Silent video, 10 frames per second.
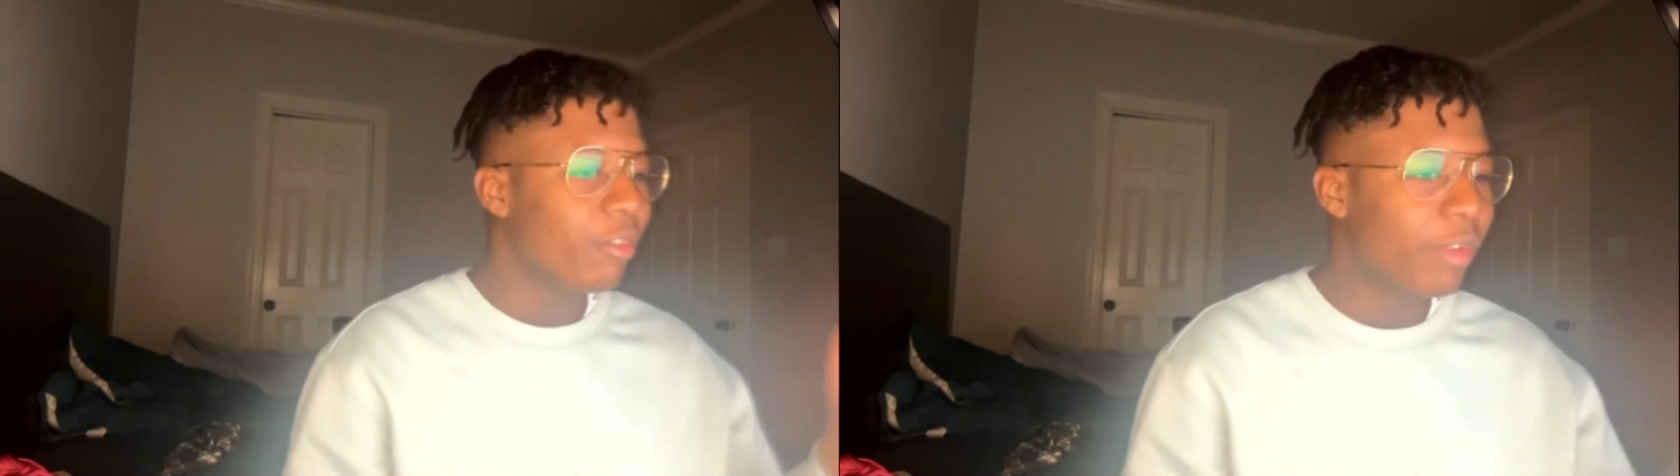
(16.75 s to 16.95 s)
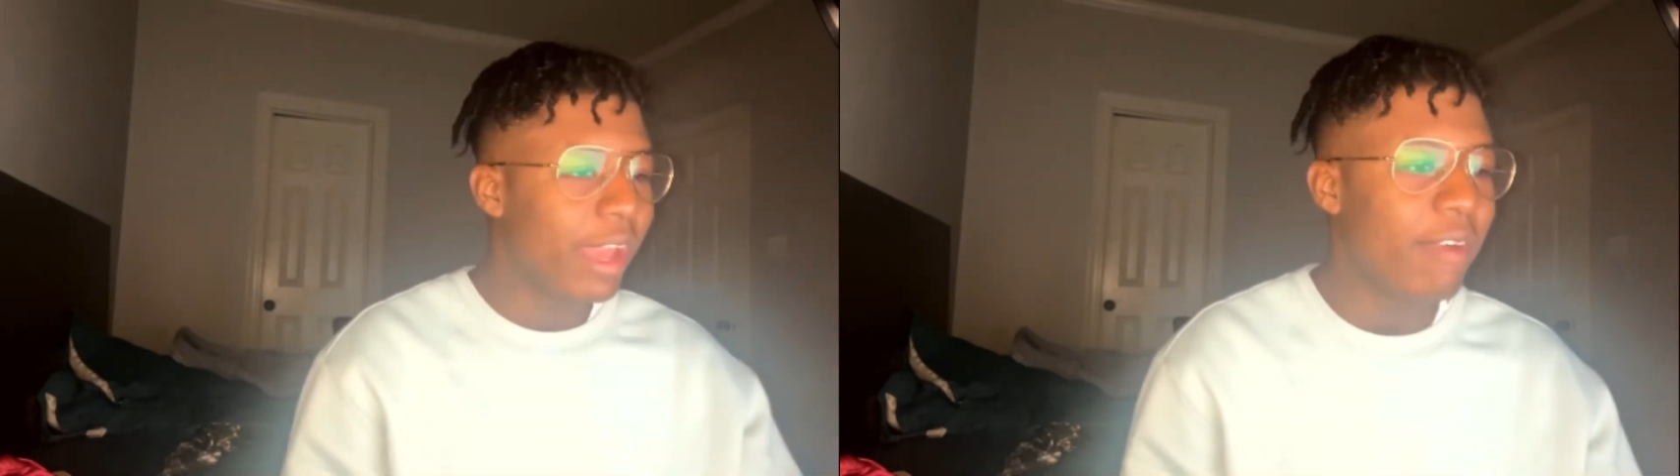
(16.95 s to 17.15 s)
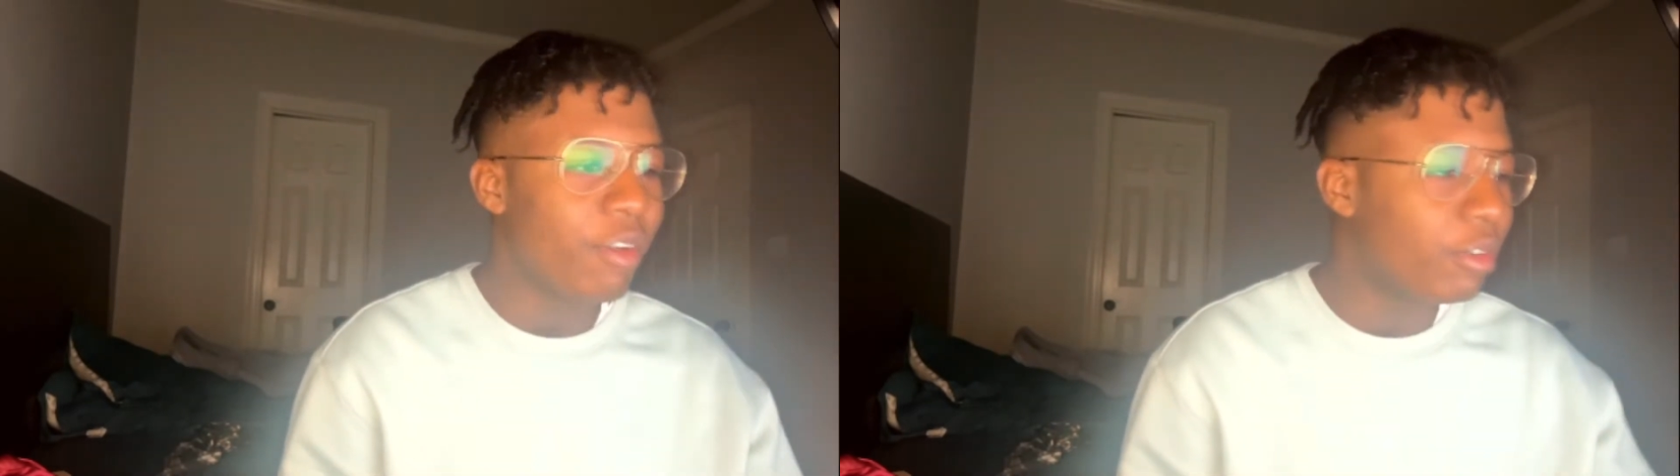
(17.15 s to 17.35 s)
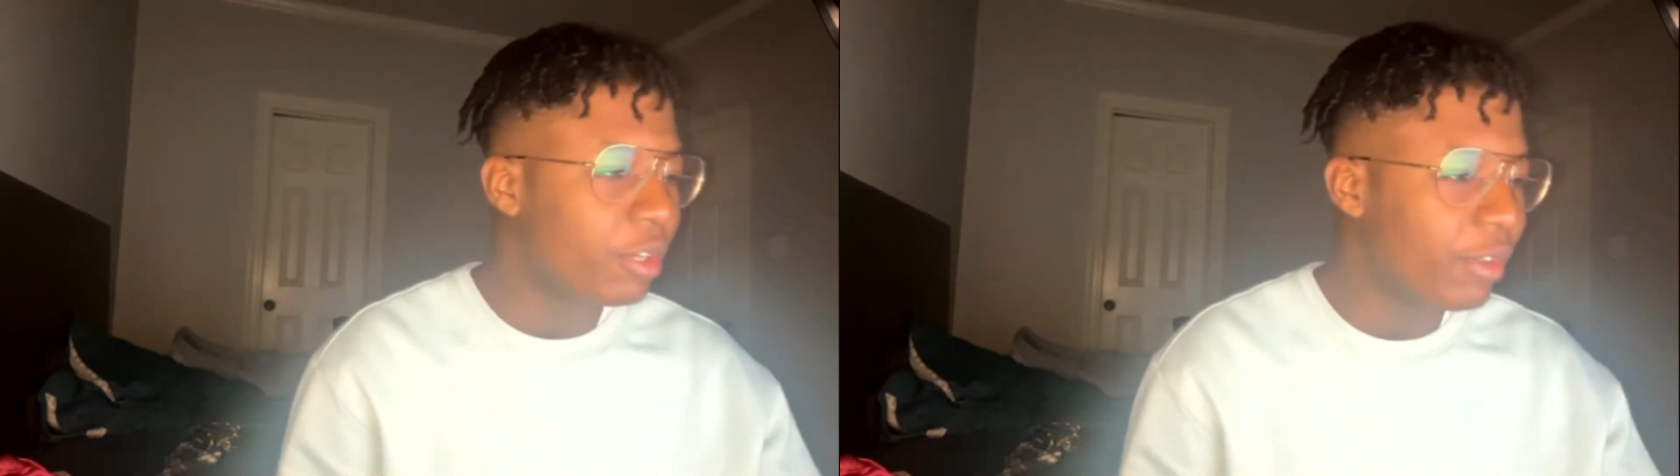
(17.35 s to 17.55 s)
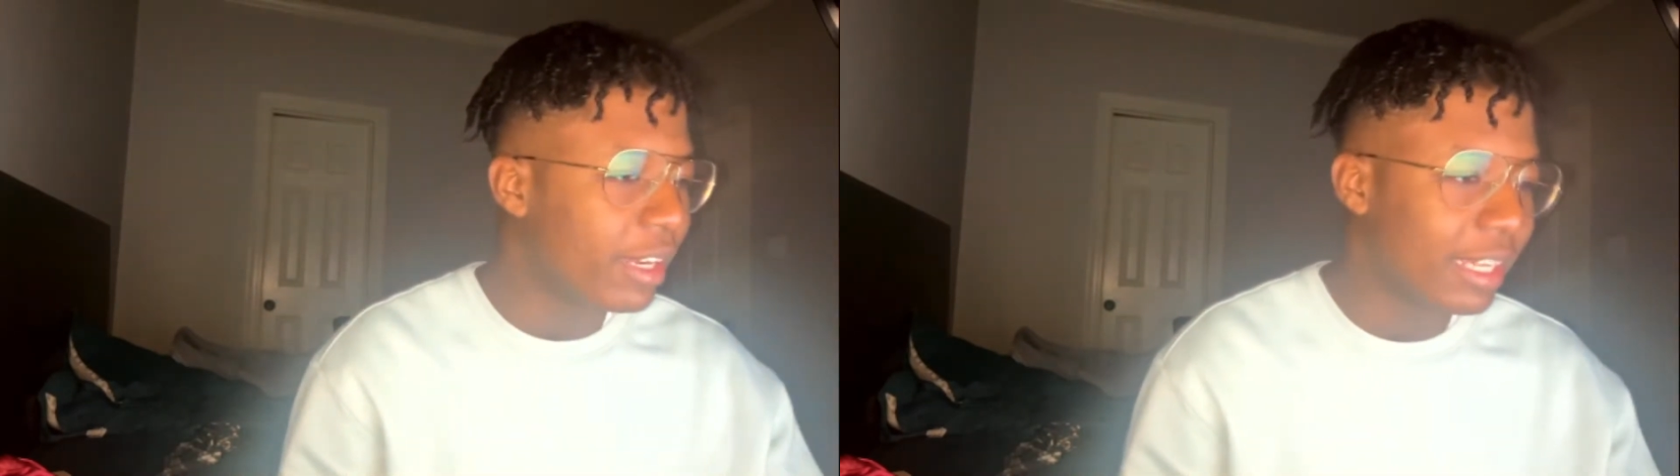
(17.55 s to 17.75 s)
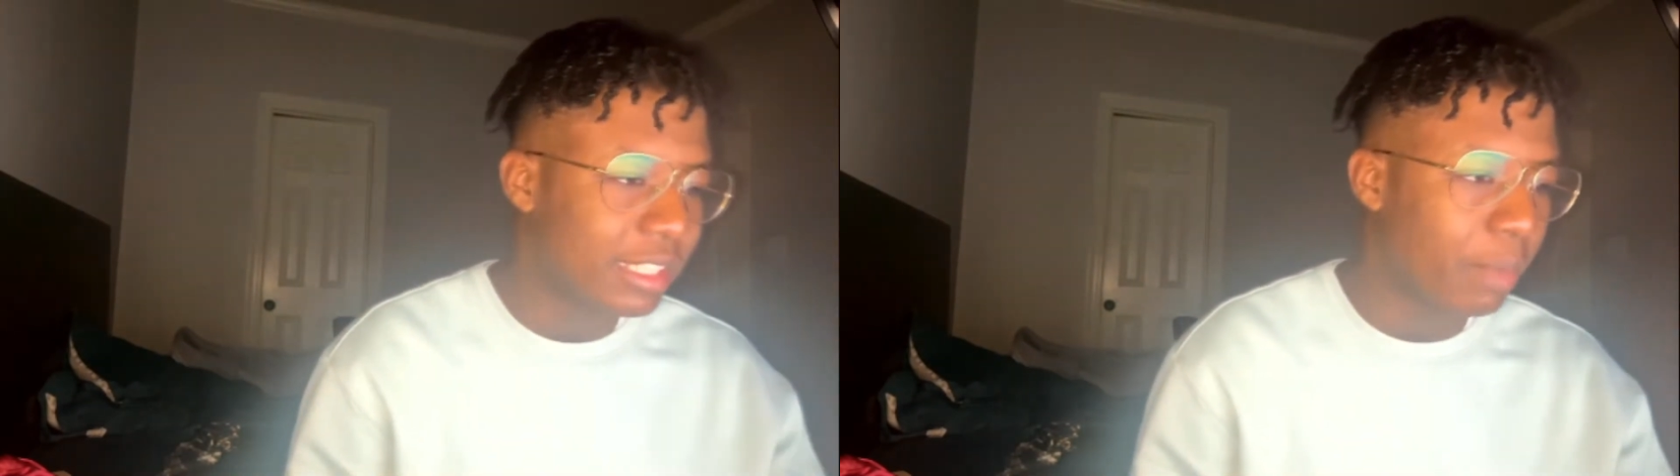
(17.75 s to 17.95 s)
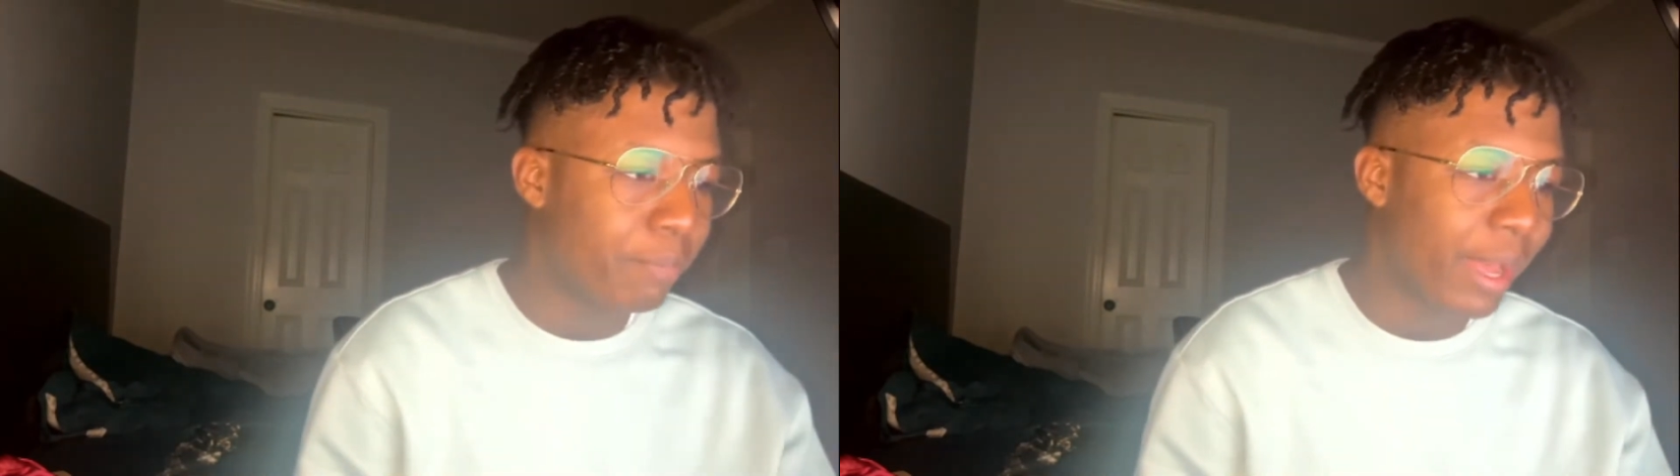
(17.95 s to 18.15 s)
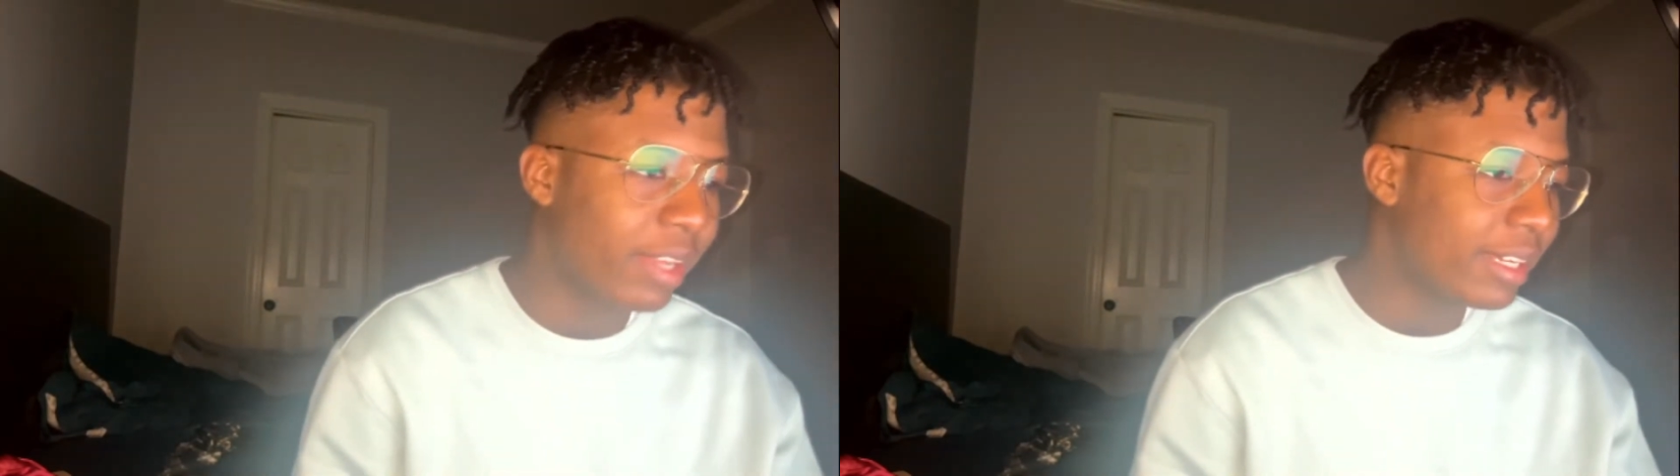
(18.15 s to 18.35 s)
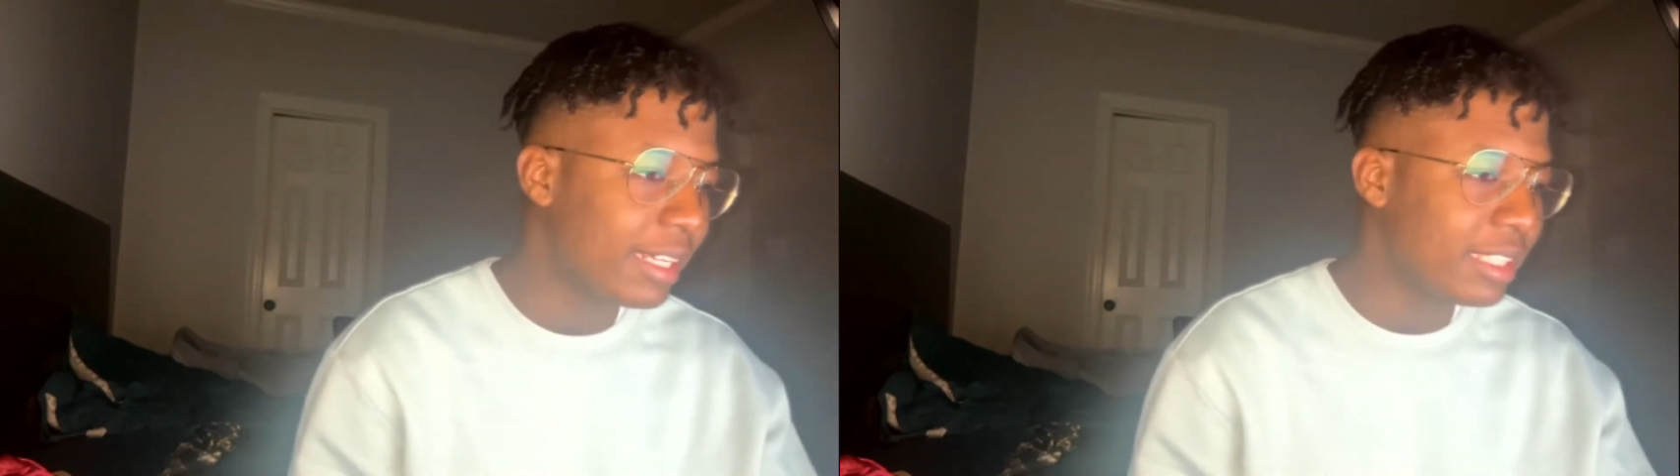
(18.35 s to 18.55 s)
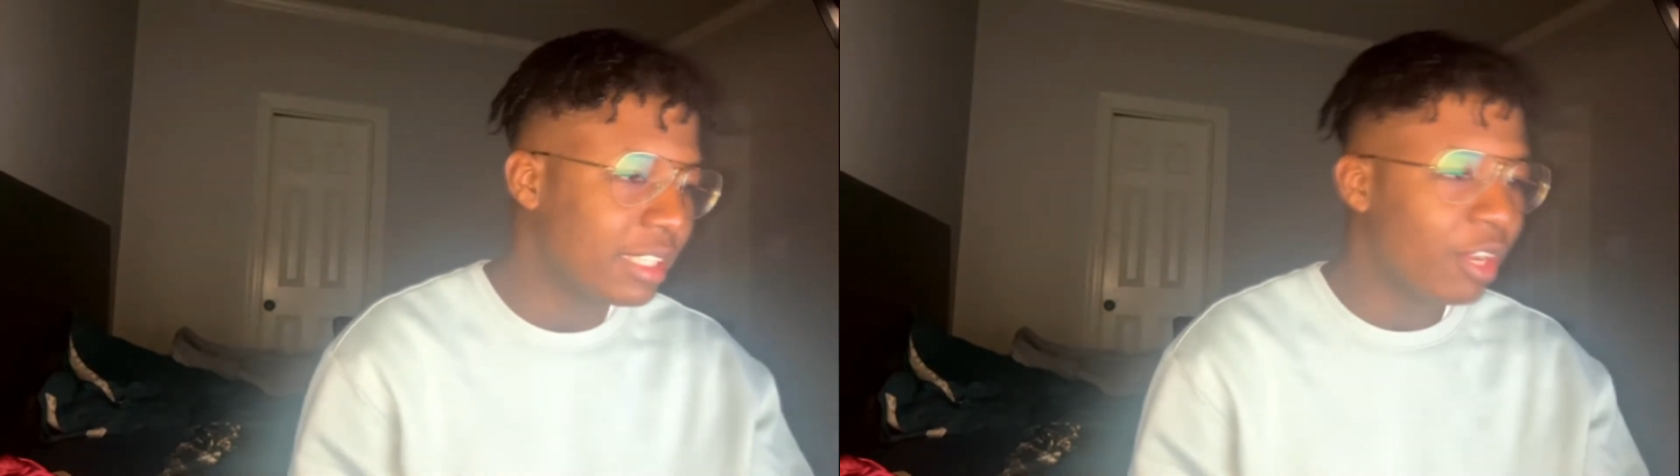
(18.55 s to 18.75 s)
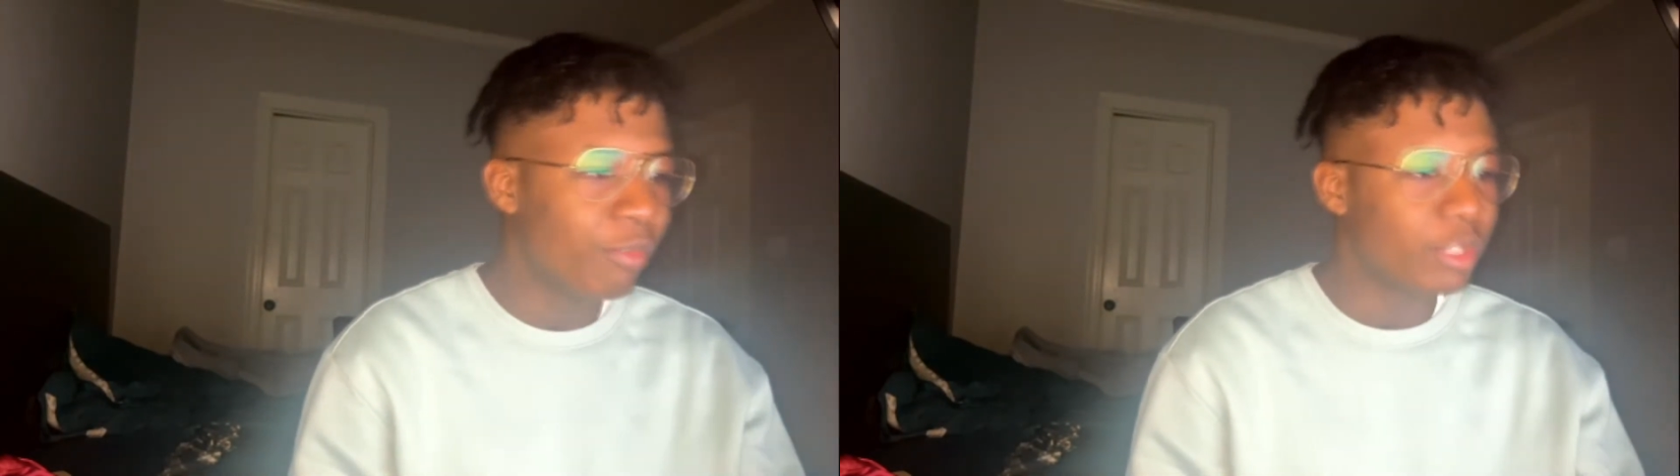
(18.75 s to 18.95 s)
We have only won against the Pelicans,